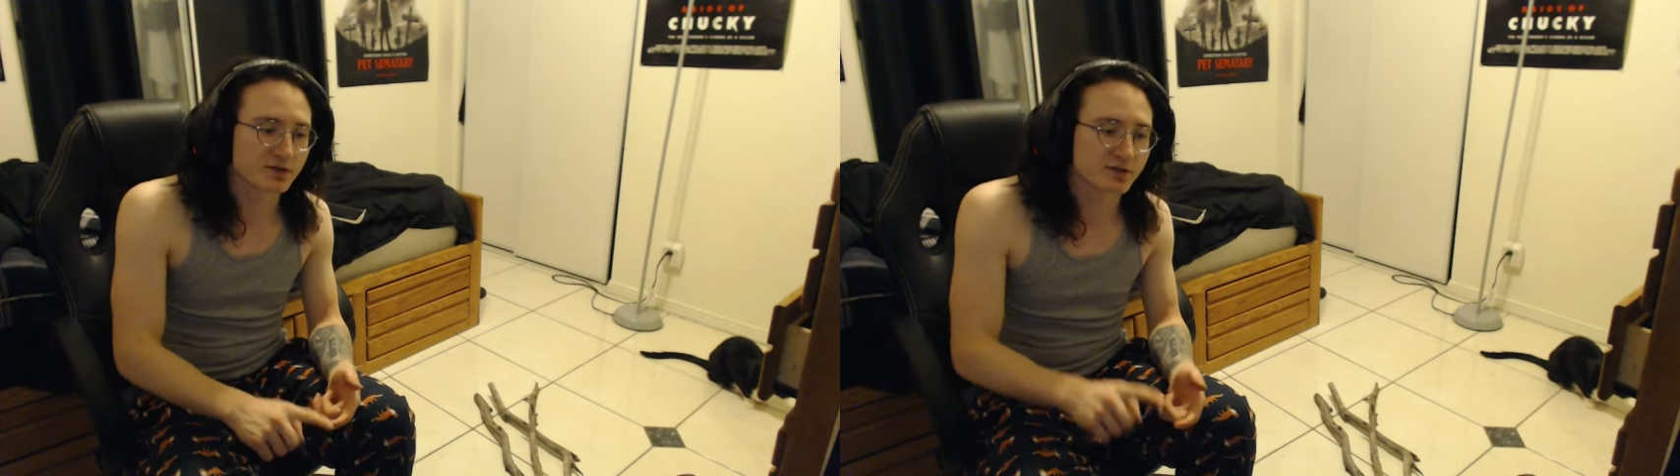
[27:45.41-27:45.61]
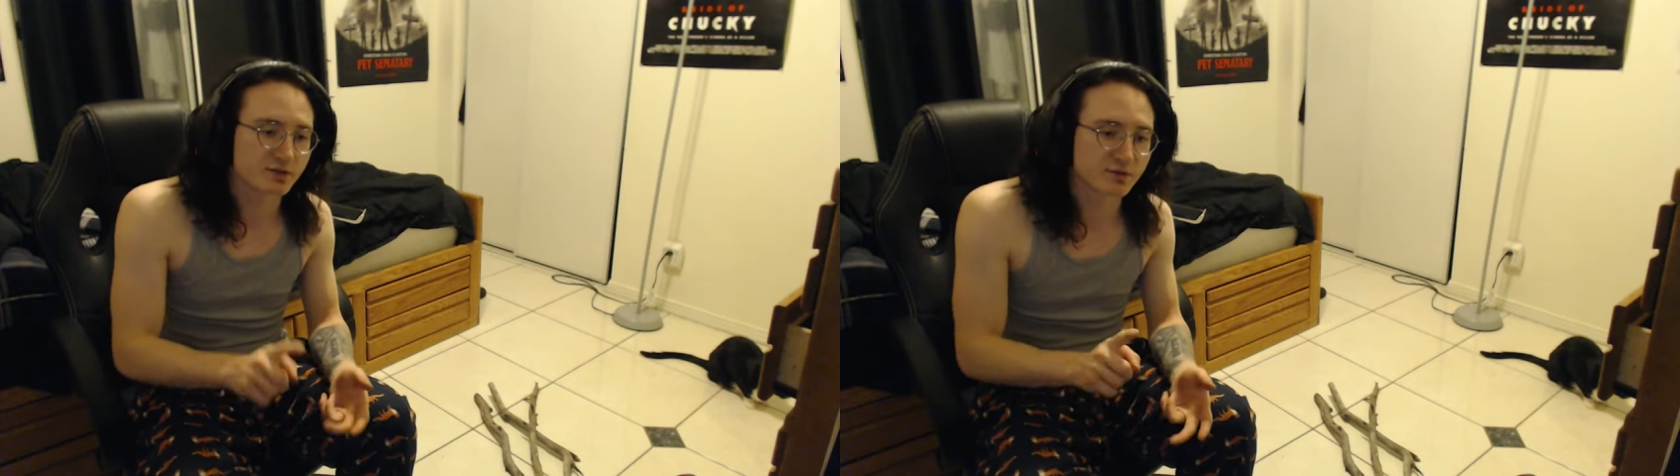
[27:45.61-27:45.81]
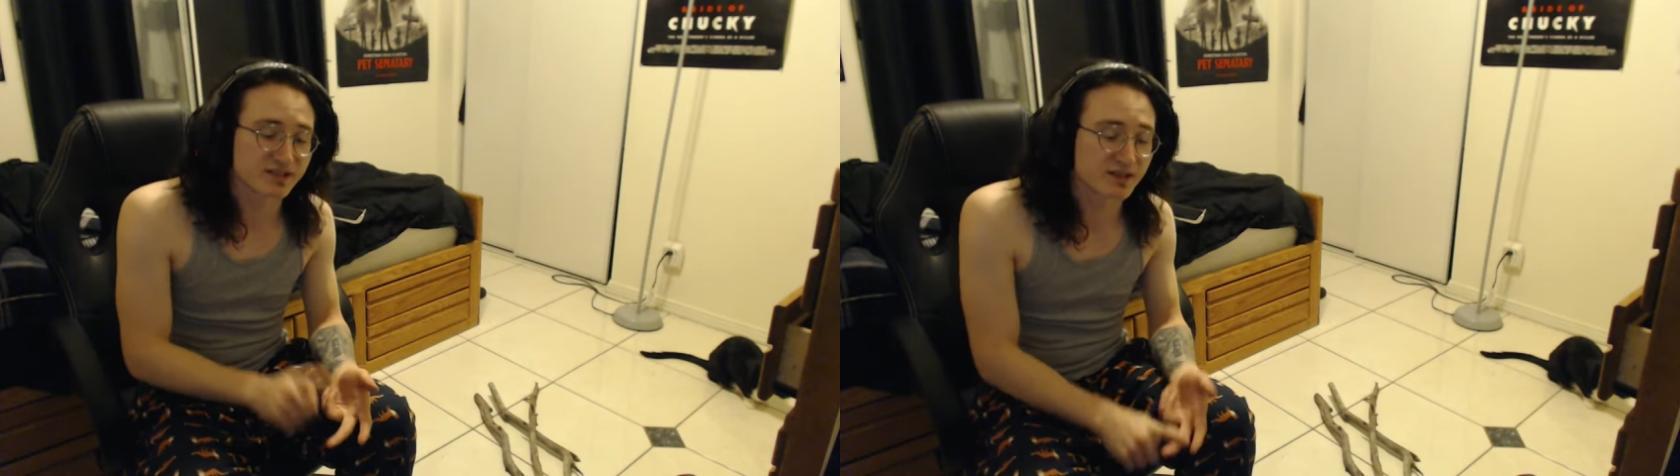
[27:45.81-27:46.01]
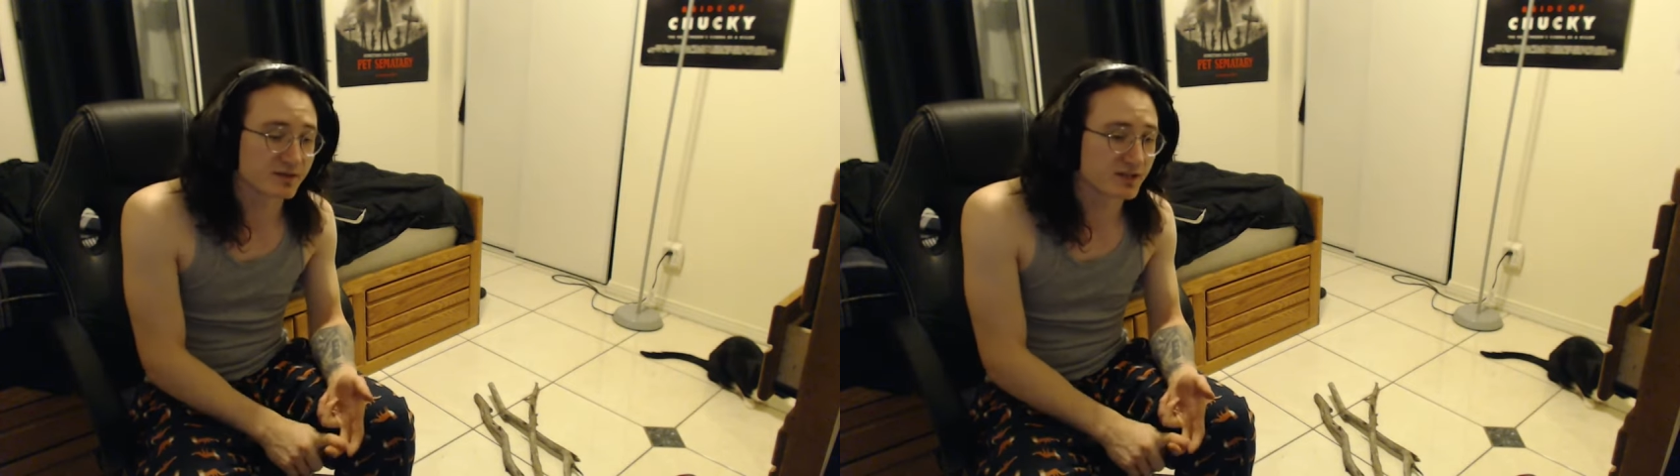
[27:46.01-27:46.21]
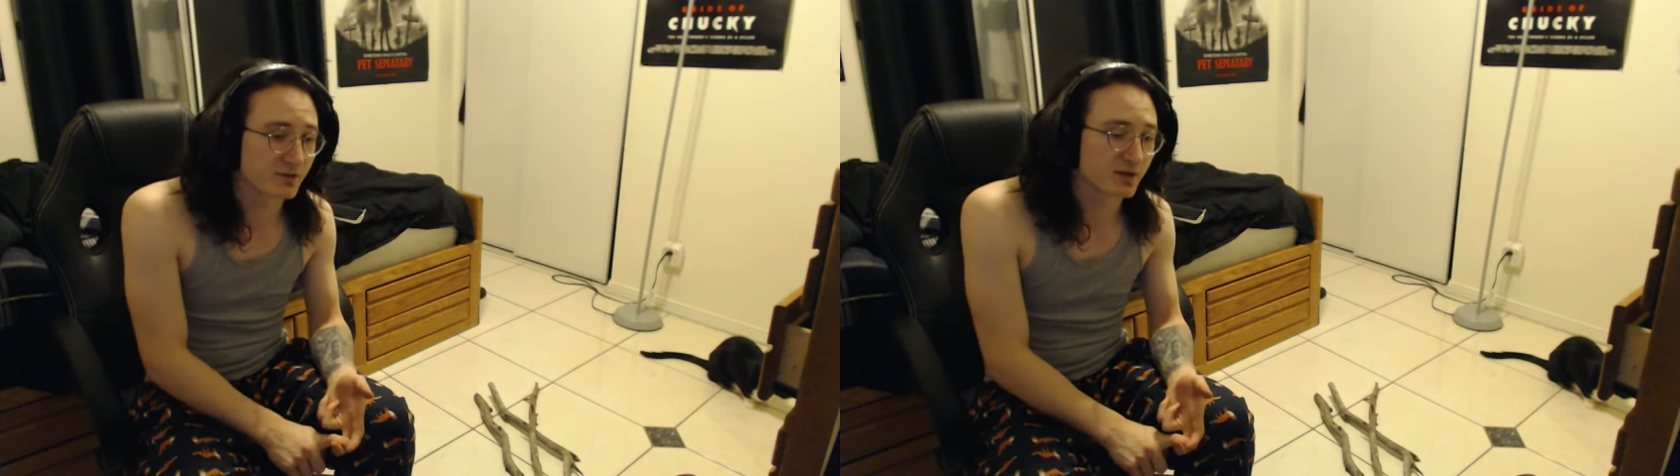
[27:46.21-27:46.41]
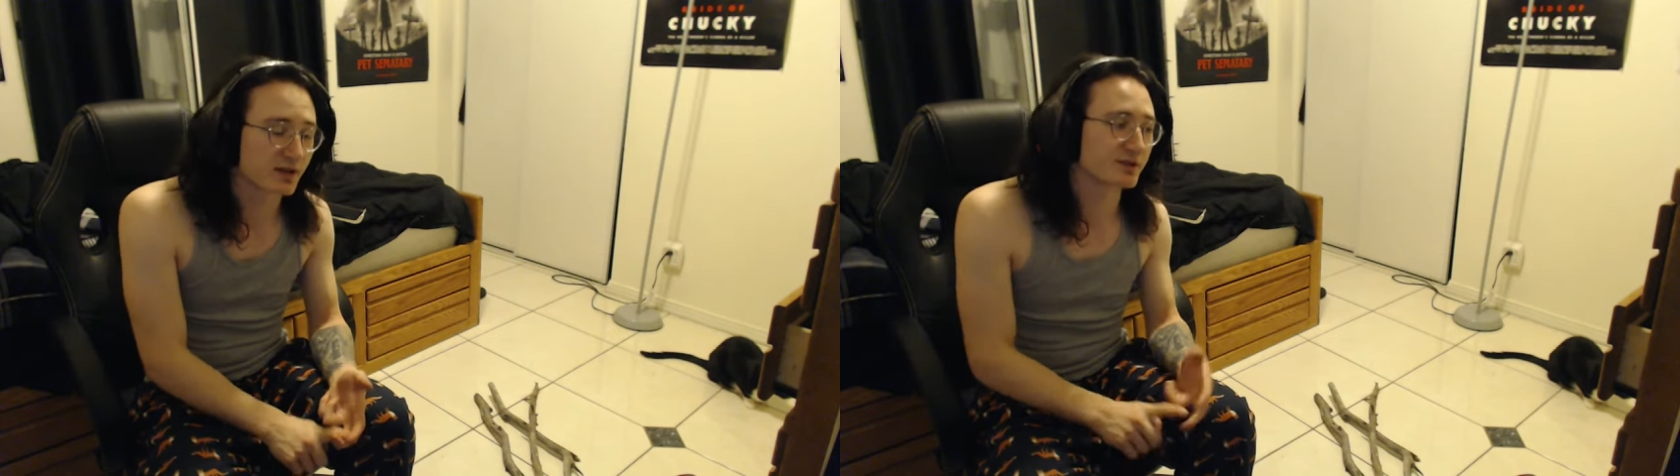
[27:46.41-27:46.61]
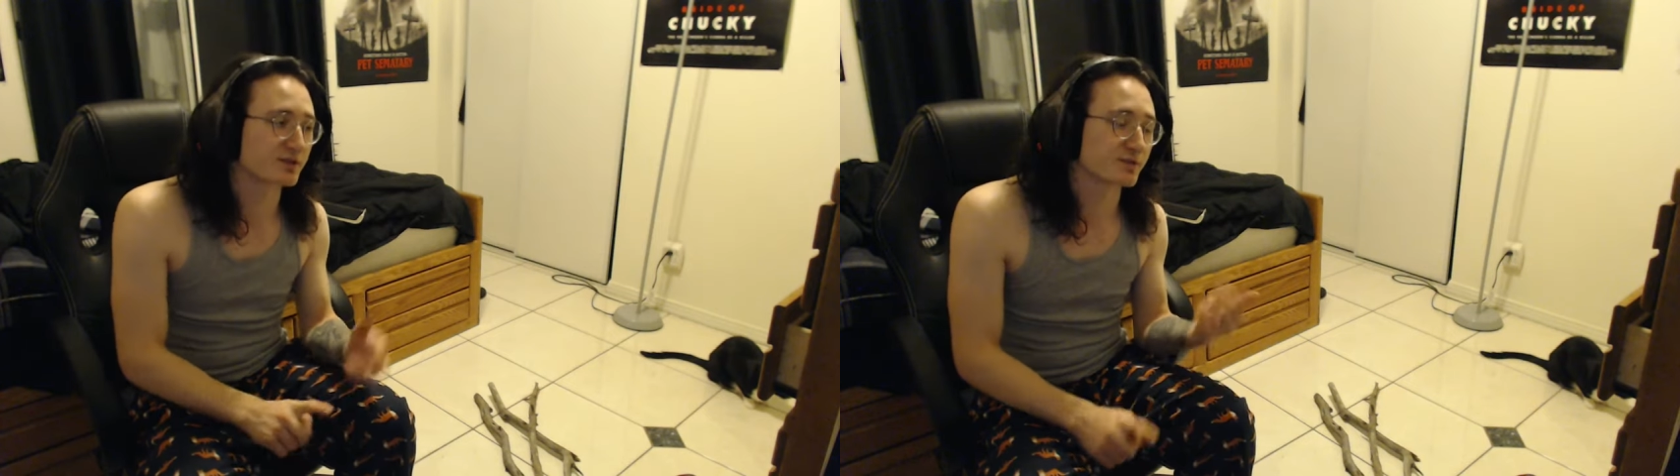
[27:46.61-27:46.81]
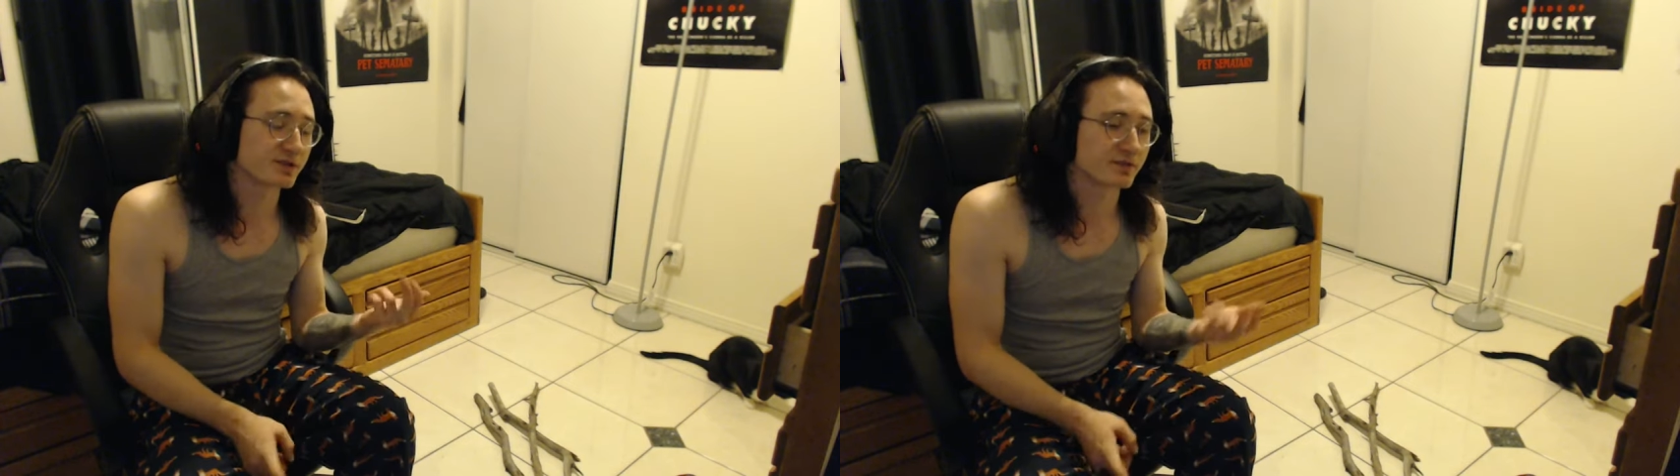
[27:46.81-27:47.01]
The 2017 one that just
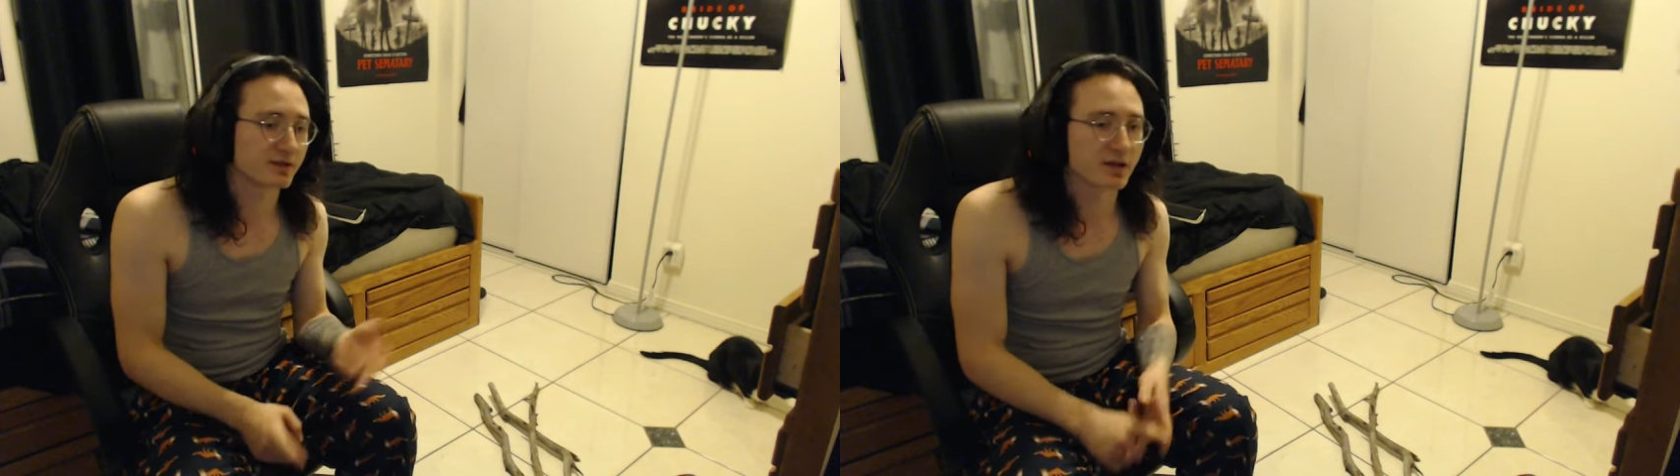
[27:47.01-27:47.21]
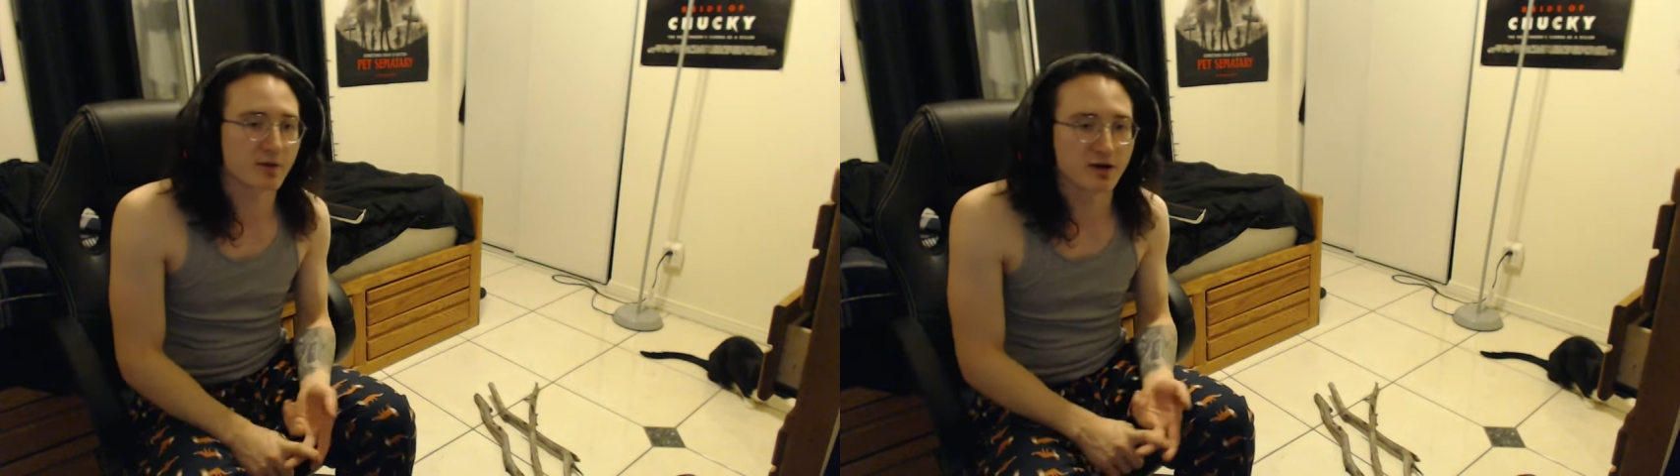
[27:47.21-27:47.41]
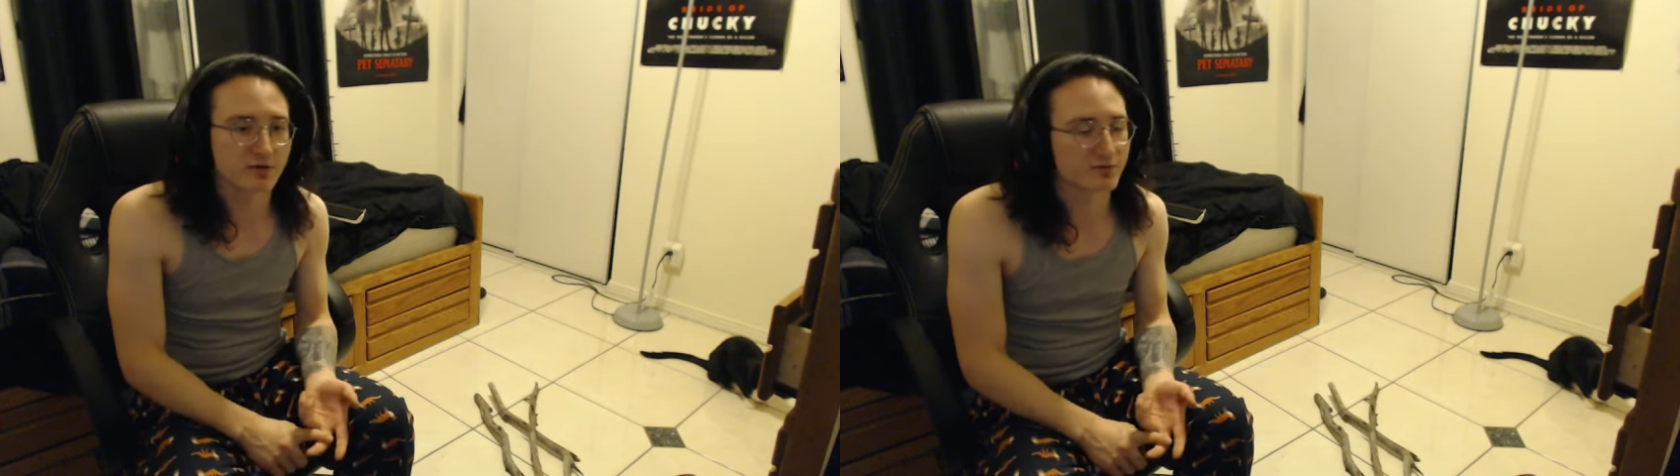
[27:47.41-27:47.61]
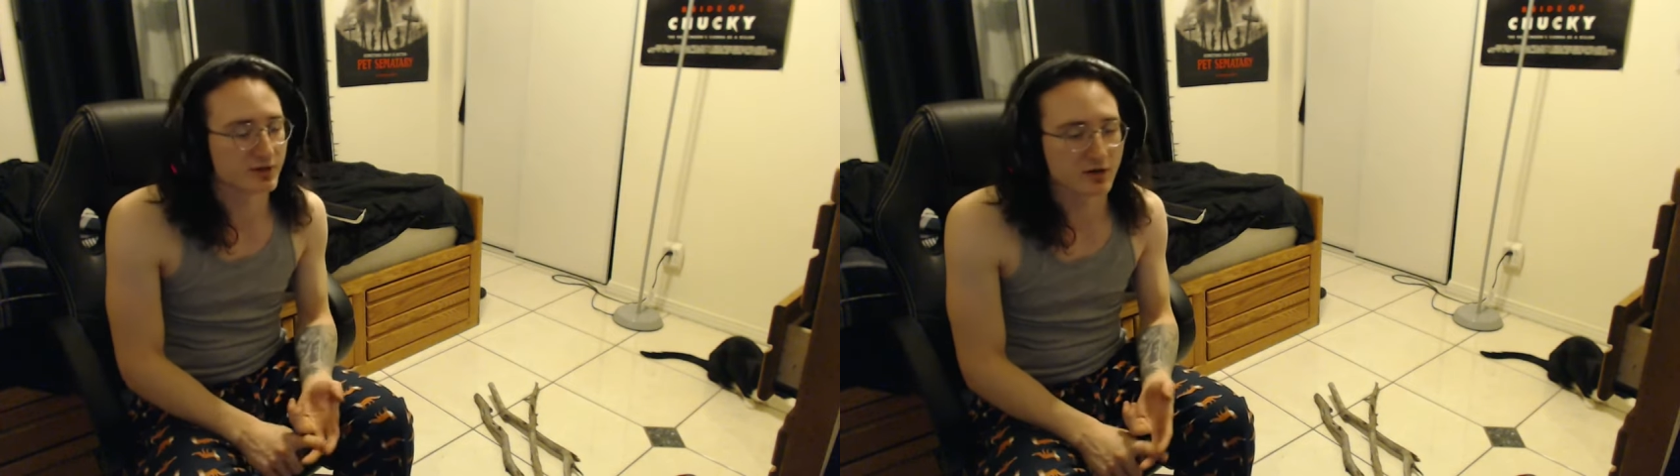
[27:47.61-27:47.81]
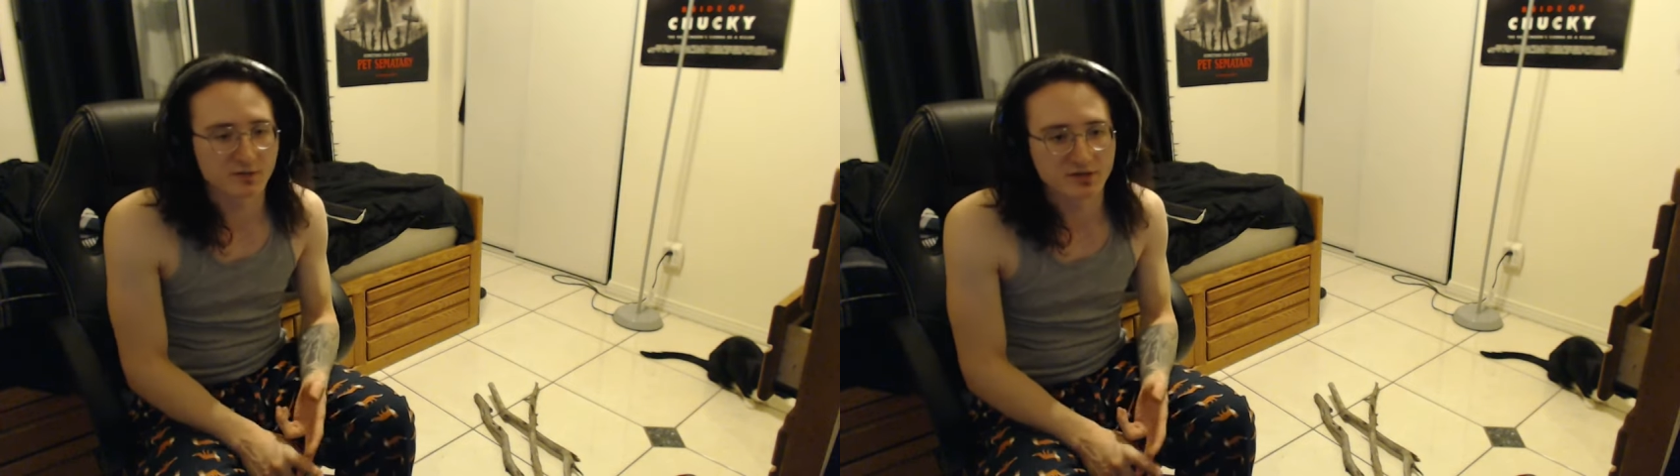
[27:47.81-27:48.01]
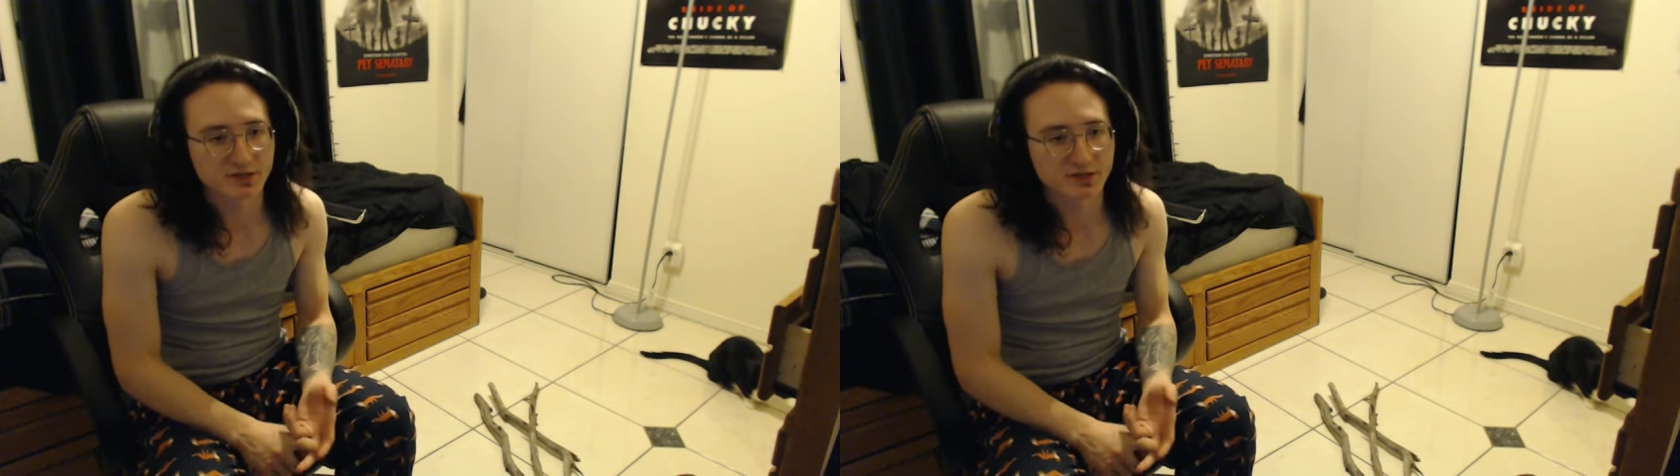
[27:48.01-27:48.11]
recently came out was garbage.